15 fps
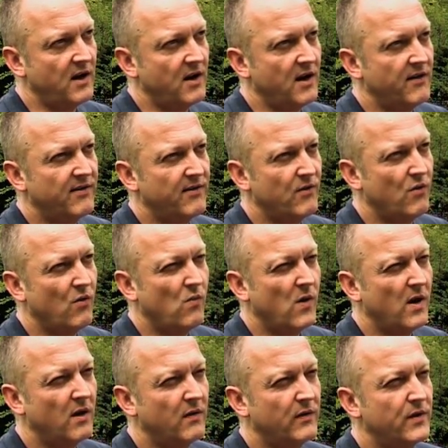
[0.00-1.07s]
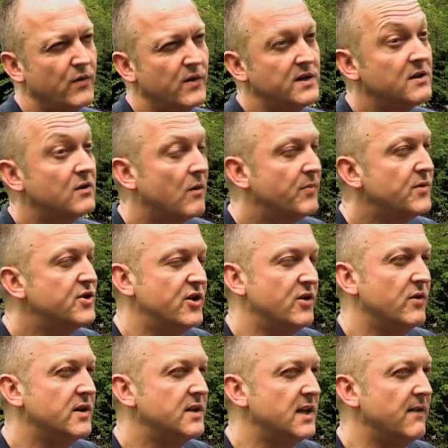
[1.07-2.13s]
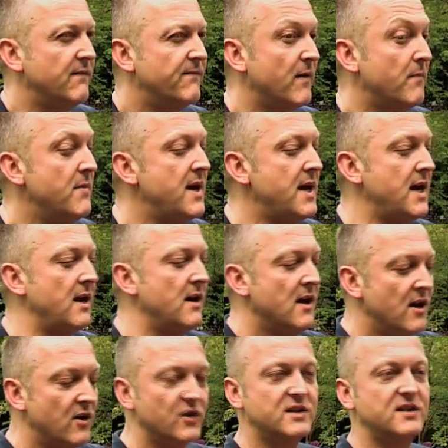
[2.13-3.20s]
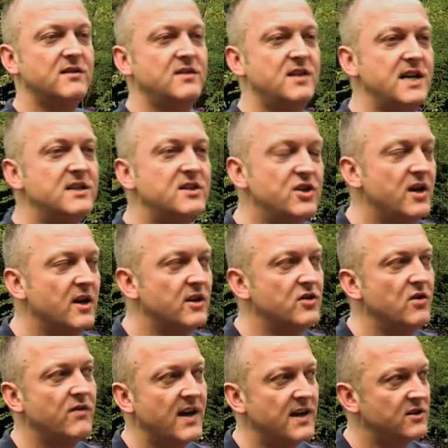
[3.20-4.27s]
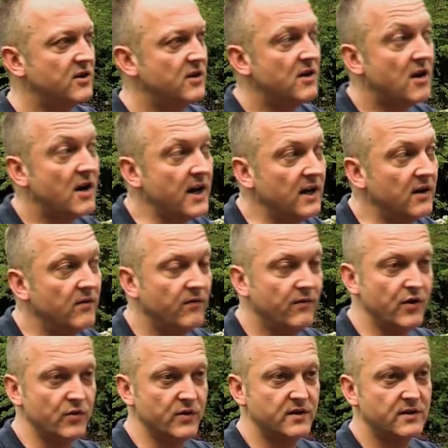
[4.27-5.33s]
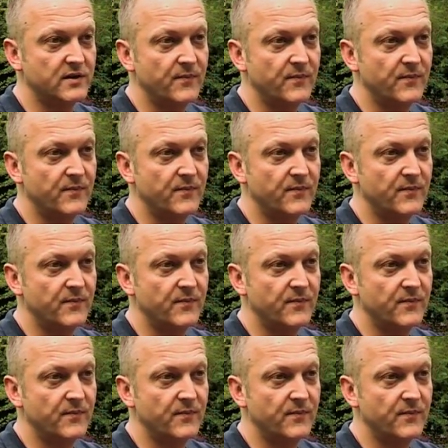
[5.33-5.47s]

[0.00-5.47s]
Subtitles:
And I thought, well, there is an opportunity for me, because this year, 2009, viewers,